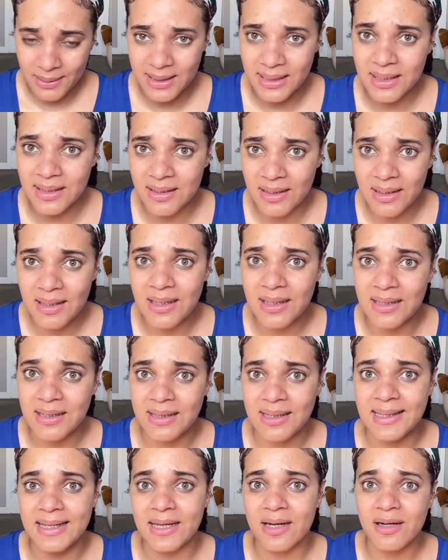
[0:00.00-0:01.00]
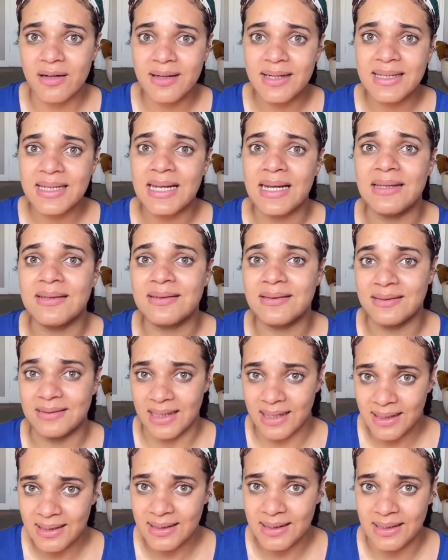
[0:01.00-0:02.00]
cut. Like it already has
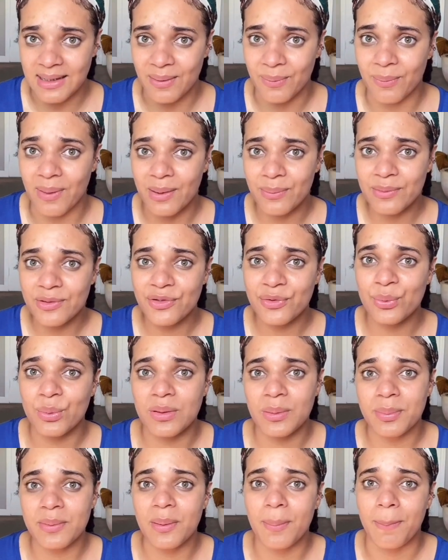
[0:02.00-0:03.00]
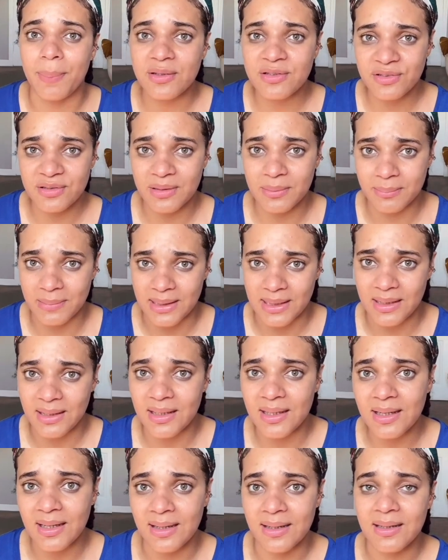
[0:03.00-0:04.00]
sand in it. Why would you want to put bush in my
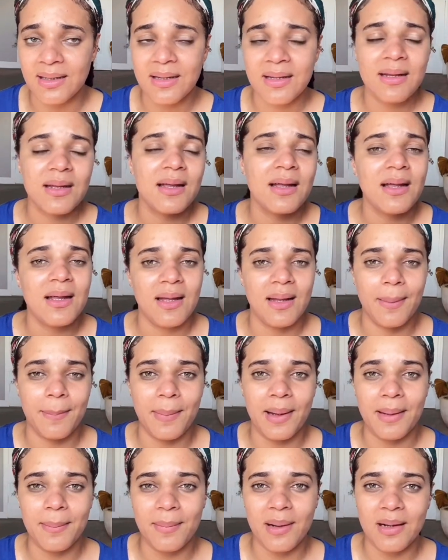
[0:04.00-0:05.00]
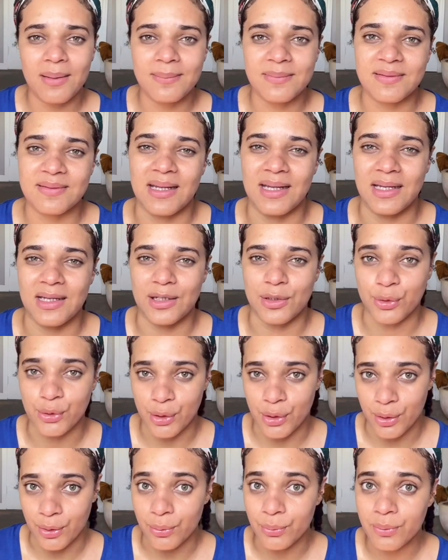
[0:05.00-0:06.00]
cut? And my mom's like,
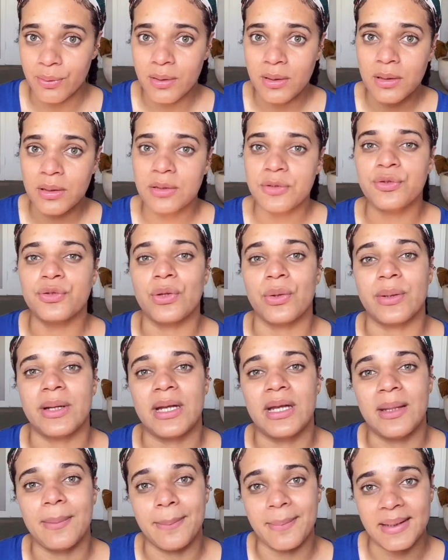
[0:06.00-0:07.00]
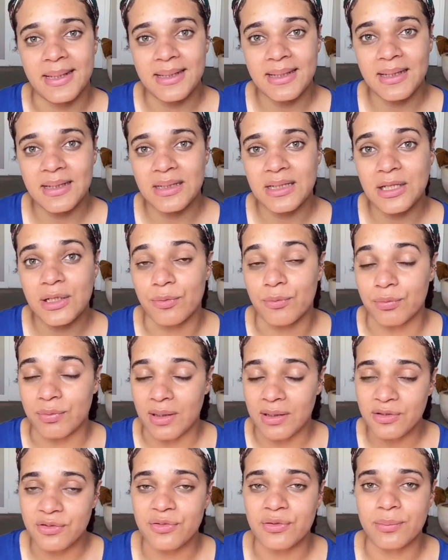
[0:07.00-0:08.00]
no. So they immediately
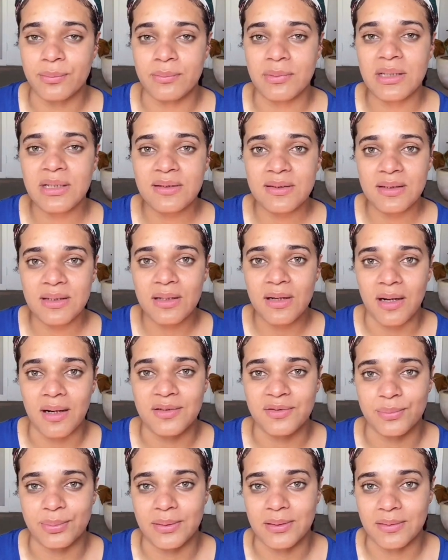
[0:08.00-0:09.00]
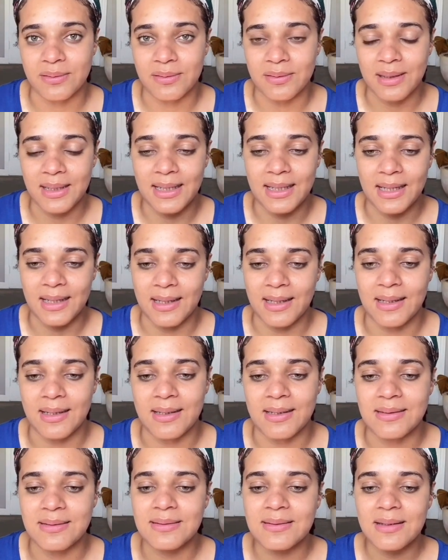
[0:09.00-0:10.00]
rushed me to the hospital
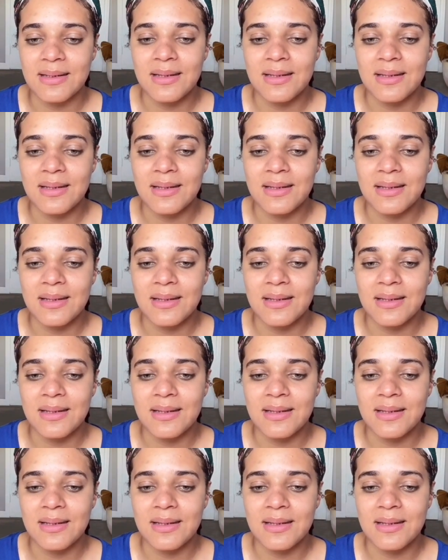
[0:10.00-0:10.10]
and